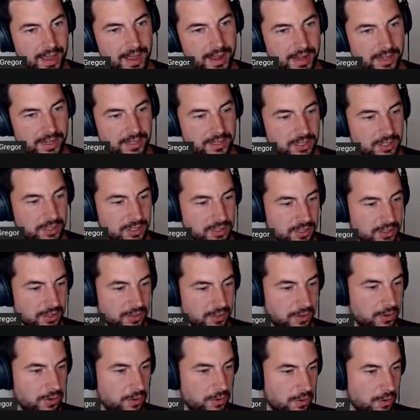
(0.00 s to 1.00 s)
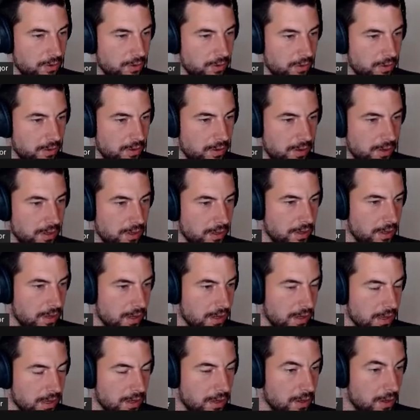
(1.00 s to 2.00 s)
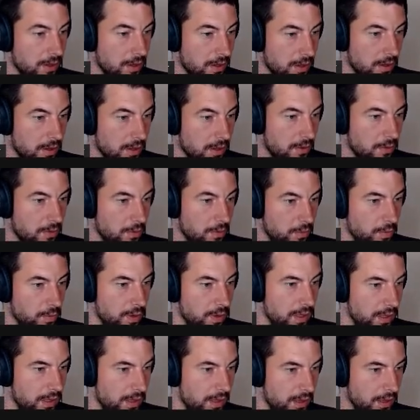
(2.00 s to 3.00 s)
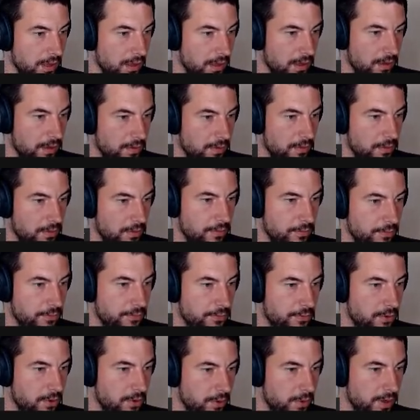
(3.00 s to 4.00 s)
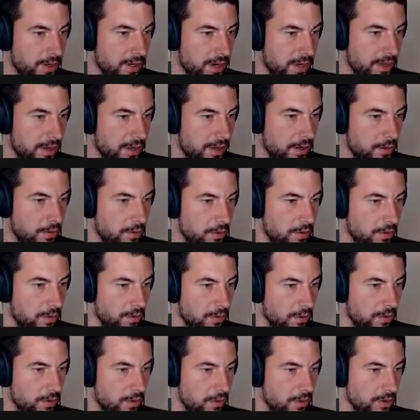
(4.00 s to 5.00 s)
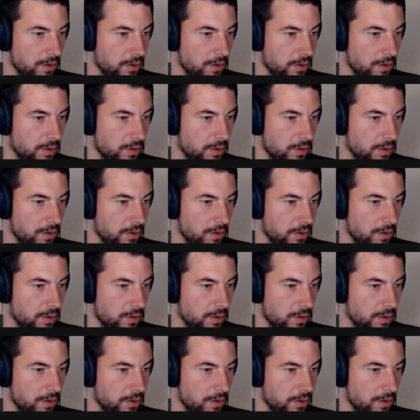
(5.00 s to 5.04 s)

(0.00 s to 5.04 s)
actions core will throw an error or